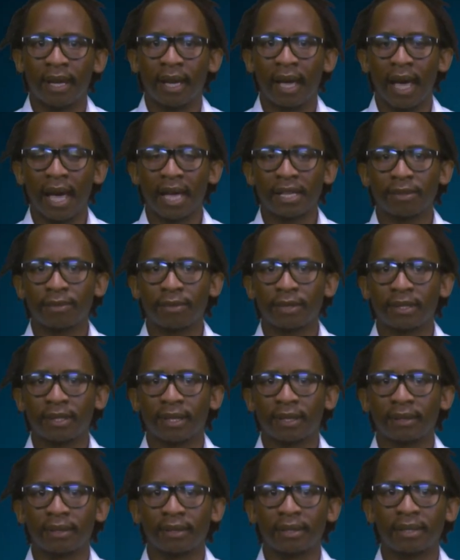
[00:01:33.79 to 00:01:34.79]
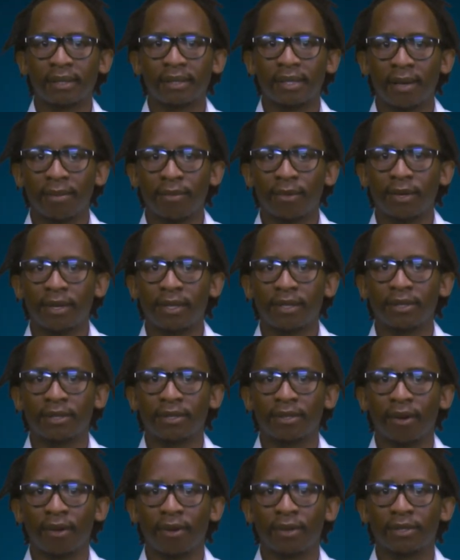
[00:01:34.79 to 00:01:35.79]
As a result, some religious
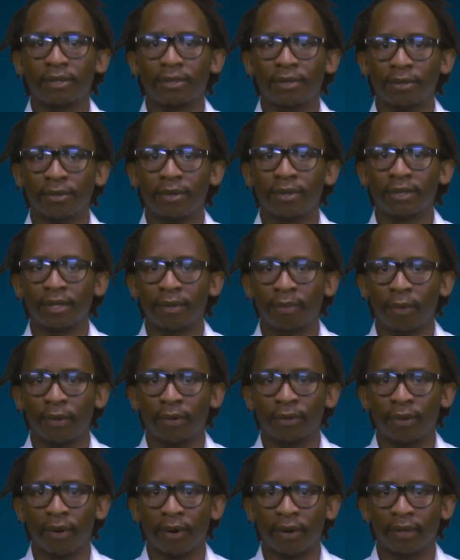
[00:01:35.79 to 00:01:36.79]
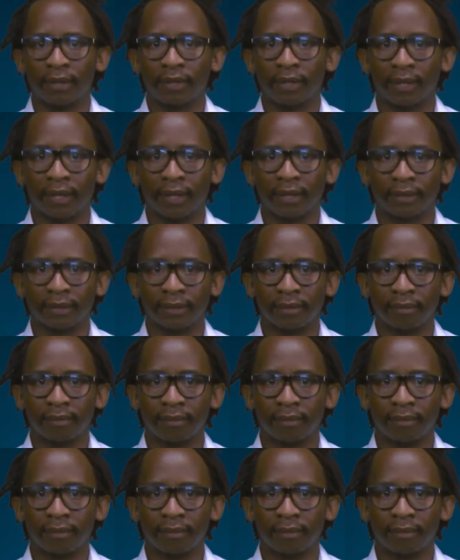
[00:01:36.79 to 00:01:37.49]
scholars do not support organ donation.